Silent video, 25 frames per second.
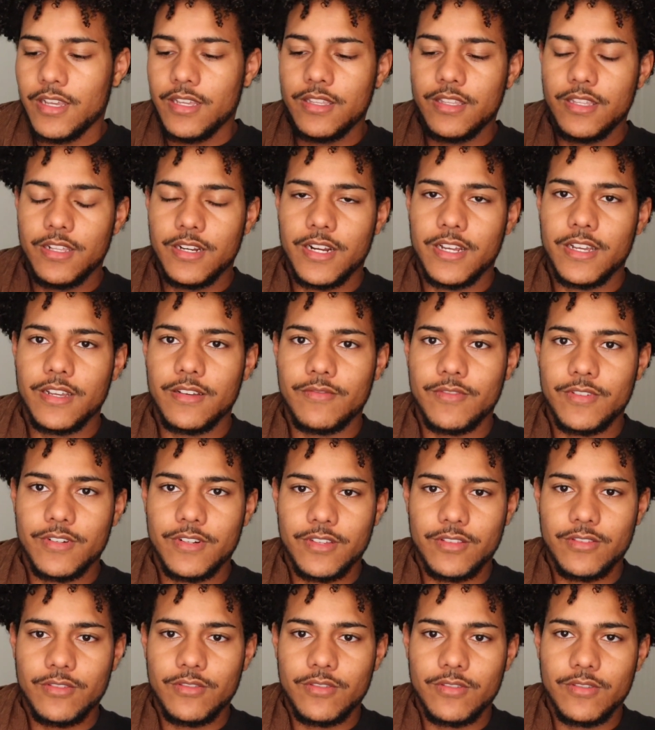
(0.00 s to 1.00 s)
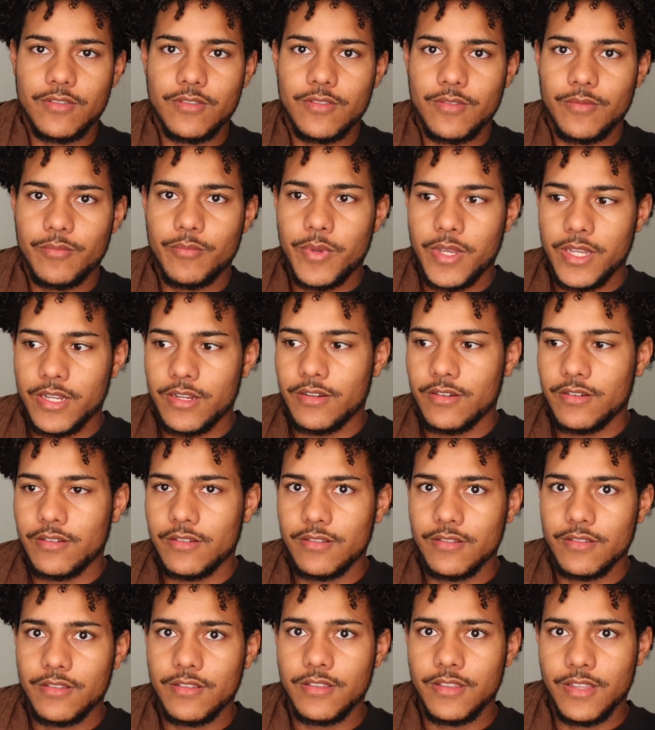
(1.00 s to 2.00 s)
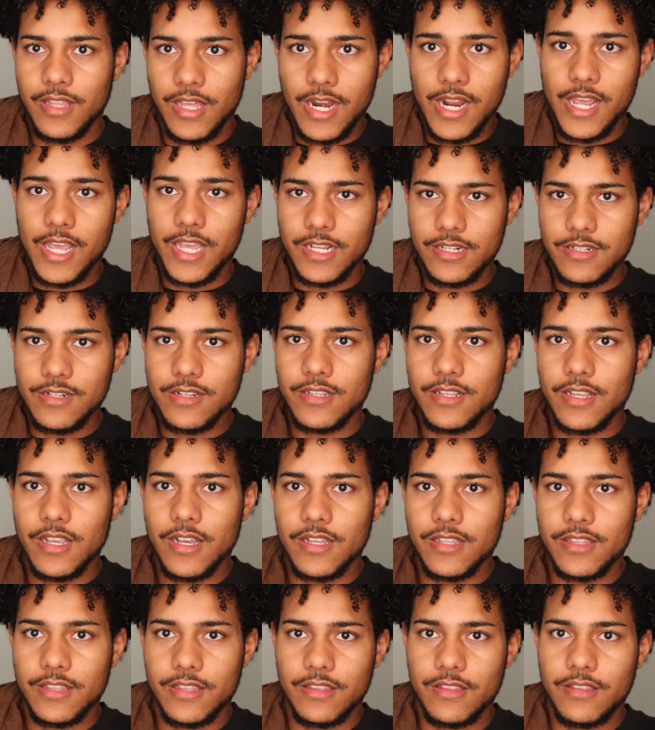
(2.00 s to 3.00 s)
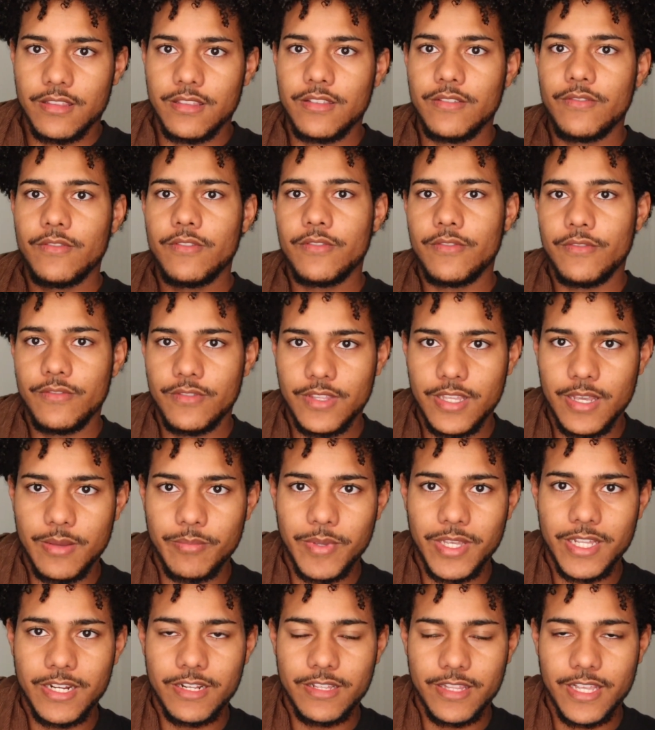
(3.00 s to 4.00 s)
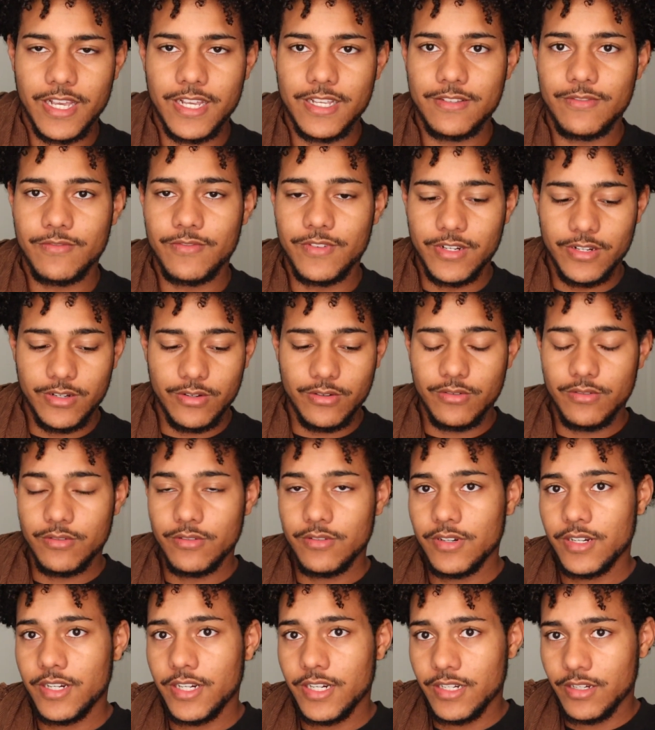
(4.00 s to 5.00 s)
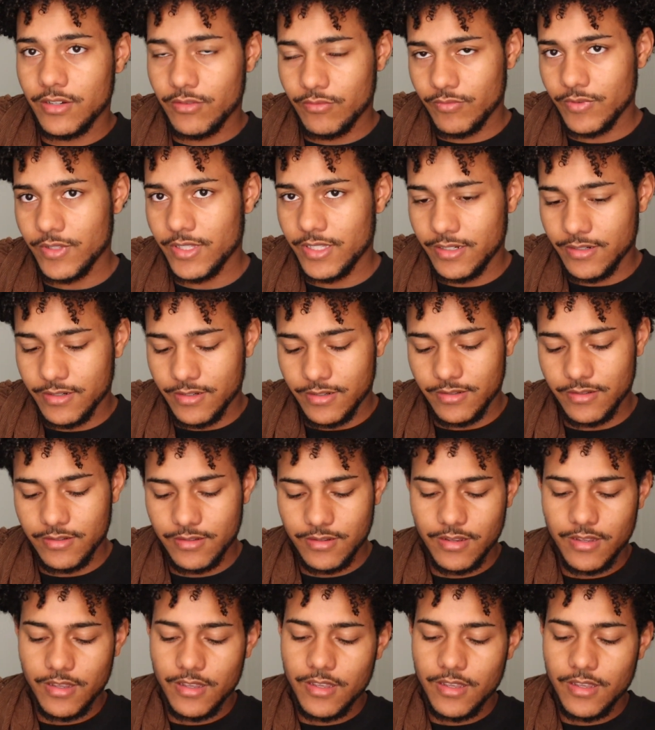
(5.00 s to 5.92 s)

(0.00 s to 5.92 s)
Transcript: And then I have another pair that I had just gotten that I made in last video, and they're really nice.